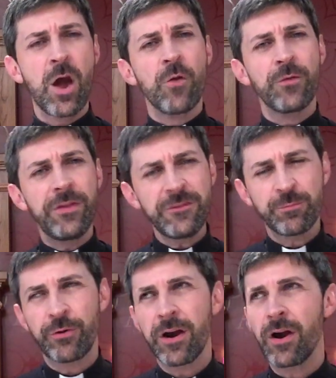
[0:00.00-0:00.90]
For this
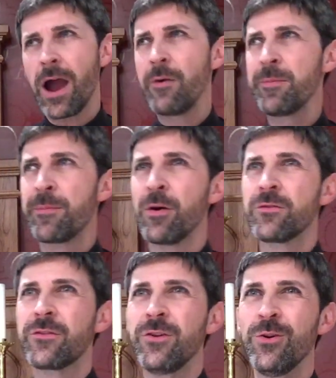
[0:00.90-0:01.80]
prayer, I would
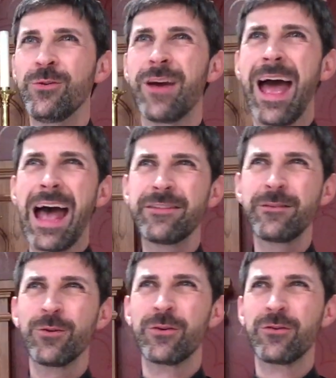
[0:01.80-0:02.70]
propose to you to ask the
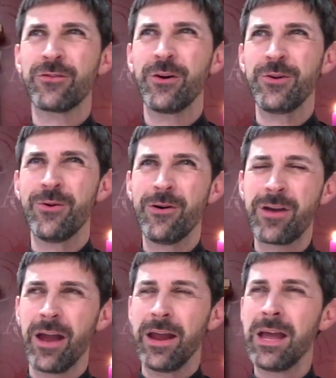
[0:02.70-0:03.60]
Lord to show you,
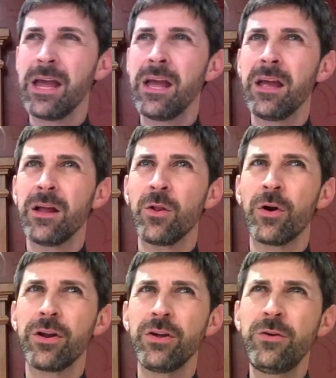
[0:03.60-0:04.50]
okay,
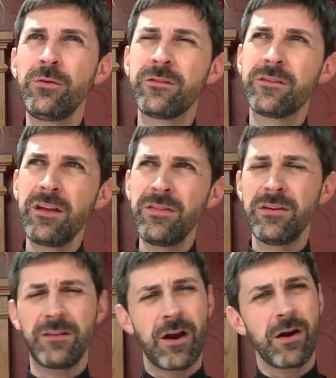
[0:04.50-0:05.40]
Lord, you see
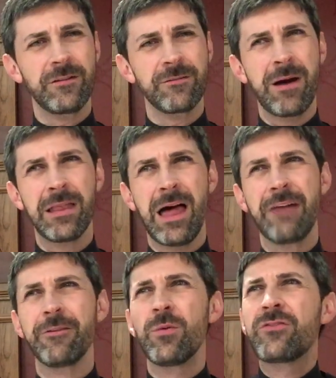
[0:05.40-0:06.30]
these areas in my
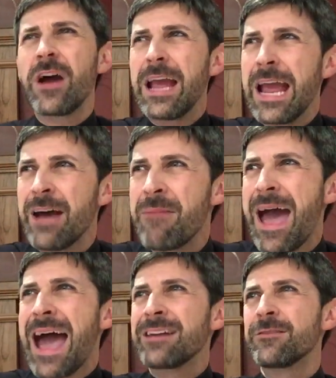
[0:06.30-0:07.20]
life in which I am
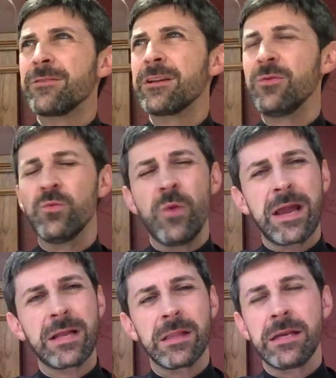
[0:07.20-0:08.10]
actively
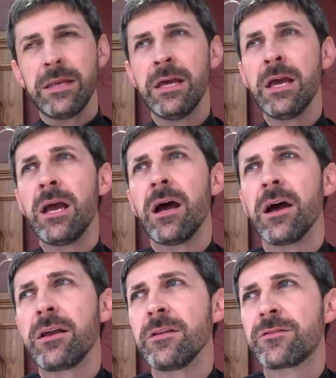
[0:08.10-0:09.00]
wrangling
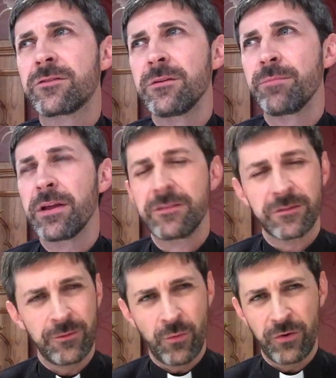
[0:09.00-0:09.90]
against places
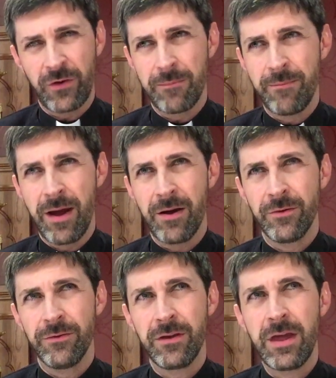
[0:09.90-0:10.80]
in which I'm
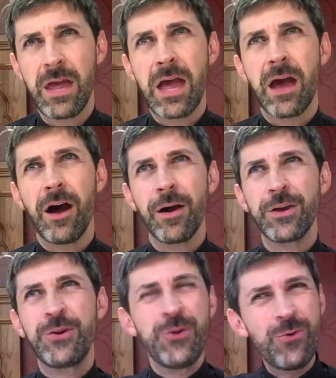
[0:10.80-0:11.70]
bound.
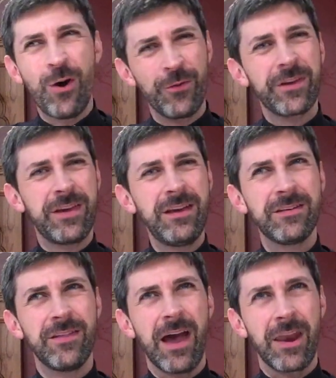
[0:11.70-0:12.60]
You hold the key
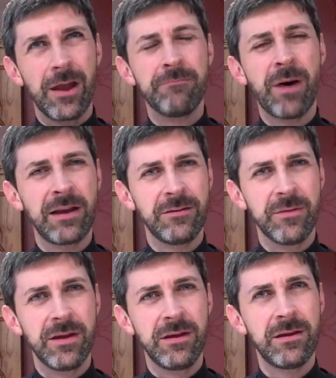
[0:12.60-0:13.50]
to that, unbind me.